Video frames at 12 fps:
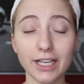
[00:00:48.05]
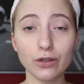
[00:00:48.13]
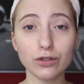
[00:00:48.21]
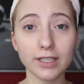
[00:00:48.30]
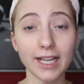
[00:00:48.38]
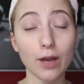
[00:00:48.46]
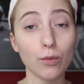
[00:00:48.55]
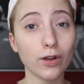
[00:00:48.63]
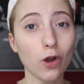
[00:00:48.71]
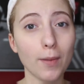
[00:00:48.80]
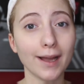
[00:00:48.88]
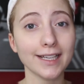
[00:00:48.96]
And usually I will
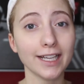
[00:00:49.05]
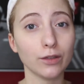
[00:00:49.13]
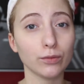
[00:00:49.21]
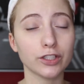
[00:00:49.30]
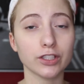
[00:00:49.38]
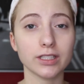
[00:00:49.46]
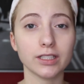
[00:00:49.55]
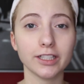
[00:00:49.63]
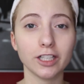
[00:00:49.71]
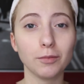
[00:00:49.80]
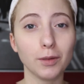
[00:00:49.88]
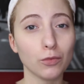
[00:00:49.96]
go back in with just a
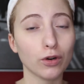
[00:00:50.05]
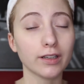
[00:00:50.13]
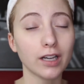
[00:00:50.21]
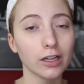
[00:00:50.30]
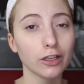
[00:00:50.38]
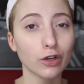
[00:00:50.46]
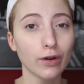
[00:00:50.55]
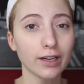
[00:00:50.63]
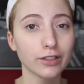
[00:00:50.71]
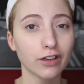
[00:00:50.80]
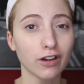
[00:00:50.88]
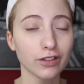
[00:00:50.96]
little bit more color
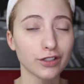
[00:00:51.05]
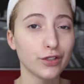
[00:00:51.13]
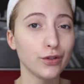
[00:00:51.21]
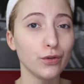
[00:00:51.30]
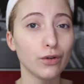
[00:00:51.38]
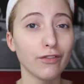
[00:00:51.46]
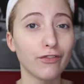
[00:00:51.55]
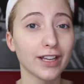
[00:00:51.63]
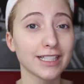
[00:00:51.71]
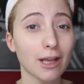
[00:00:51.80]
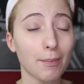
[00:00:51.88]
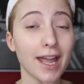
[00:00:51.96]
corrector to
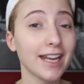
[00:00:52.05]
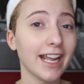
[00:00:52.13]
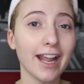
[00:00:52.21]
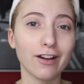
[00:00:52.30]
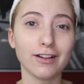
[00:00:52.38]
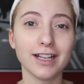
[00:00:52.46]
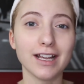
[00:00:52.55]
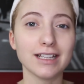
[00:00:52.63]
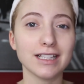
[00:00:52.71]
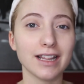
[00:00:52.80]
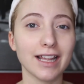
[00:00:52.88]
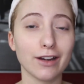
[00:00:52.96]
fix up any
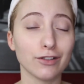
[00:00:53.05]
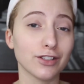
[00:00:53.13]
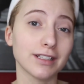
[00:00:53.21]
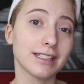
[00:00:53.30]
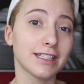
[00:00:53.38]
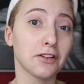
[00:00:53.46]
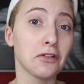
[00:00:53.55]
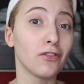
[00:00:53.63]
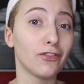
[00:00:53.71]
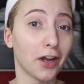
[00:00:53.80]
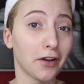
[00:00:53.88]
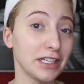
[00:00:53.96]
areas that are just still
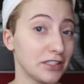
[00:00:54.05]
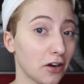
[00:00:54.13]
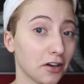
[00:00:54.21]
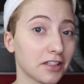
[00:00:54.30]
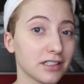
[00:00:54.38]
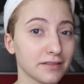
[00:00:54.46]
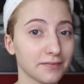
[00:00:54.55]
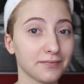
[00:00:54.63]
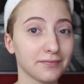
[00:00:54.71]
very dark.